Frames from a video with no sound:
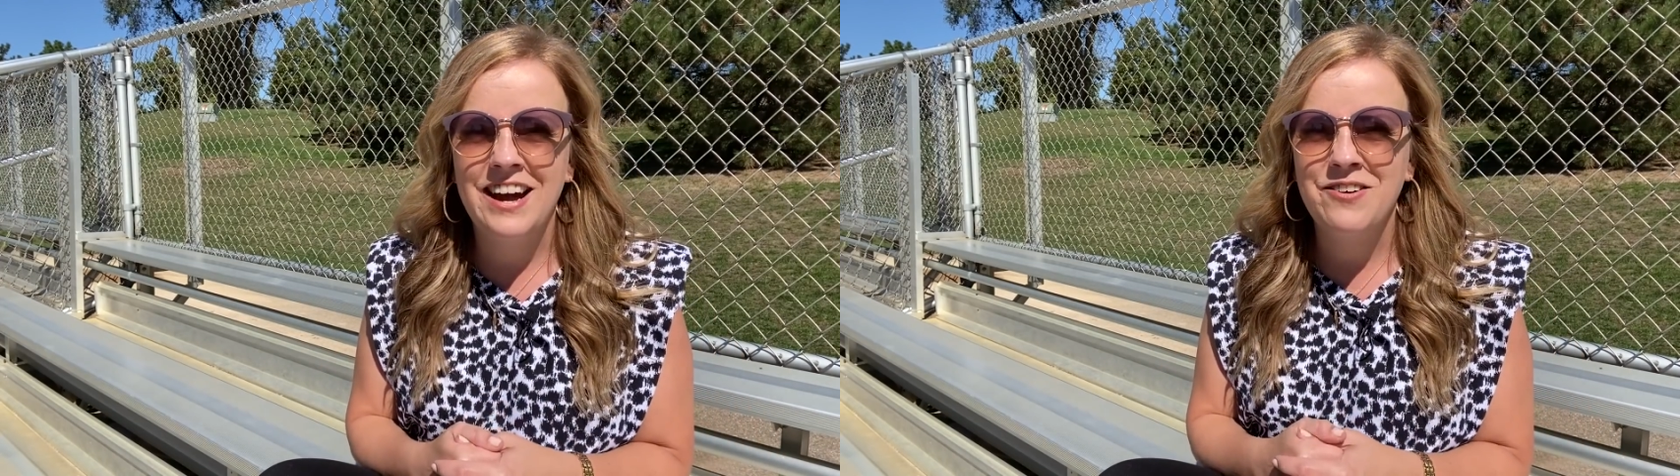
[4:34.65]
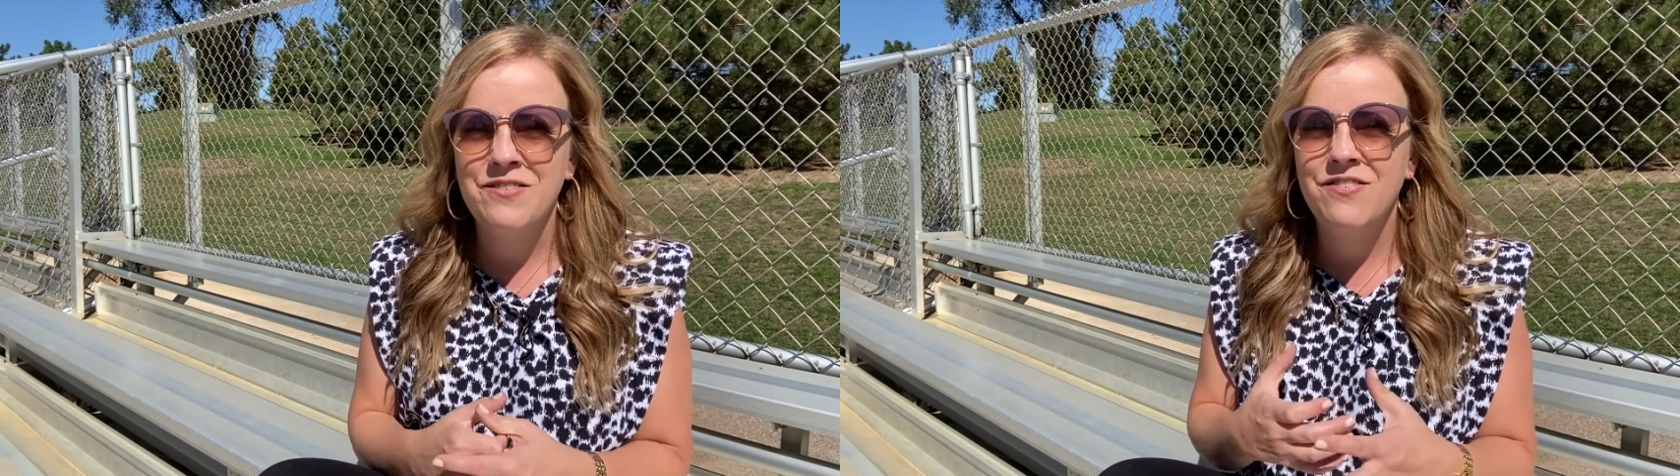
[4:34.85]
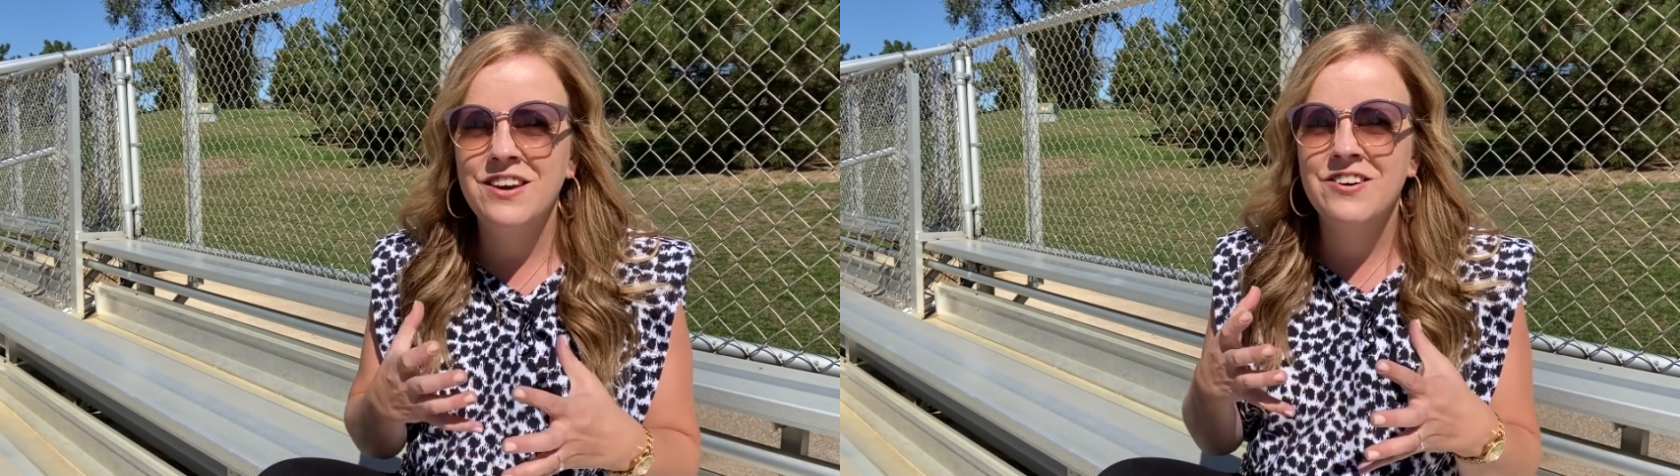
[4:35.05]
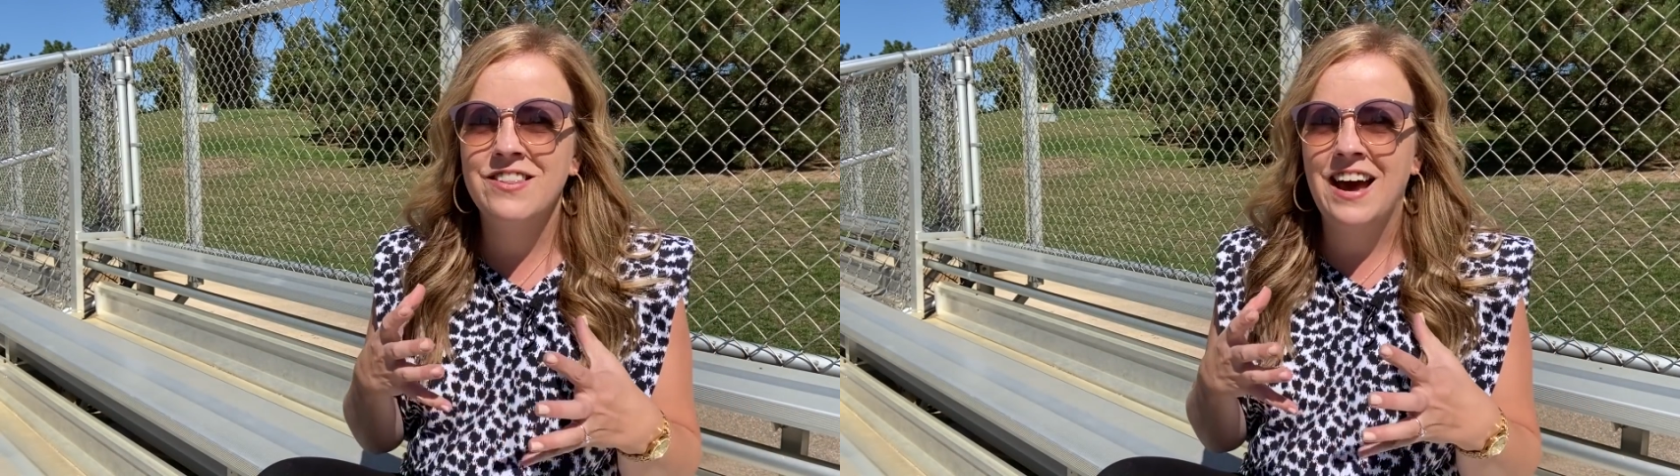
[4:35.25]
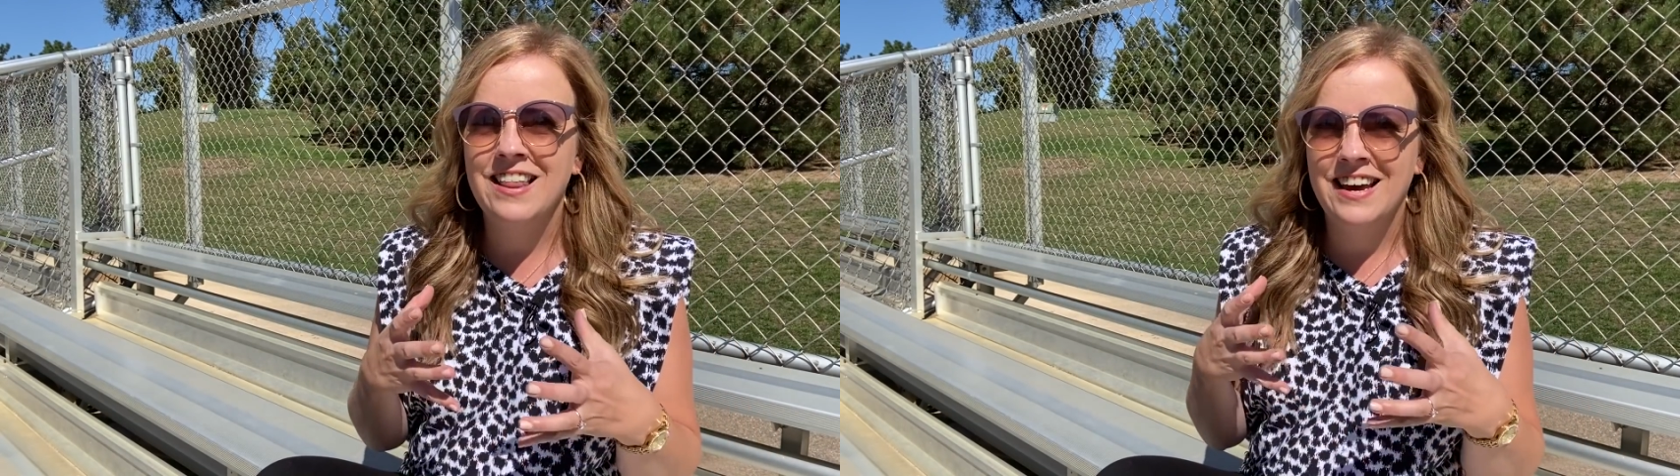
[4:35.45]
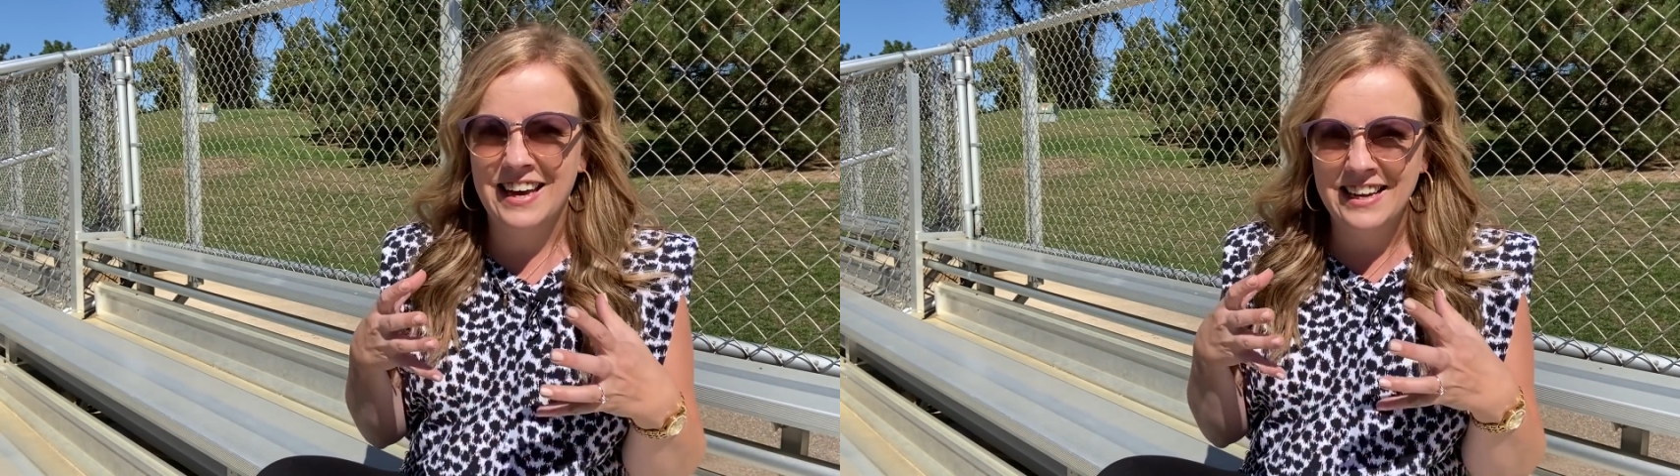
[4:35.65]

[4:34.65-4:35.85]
I would feel that like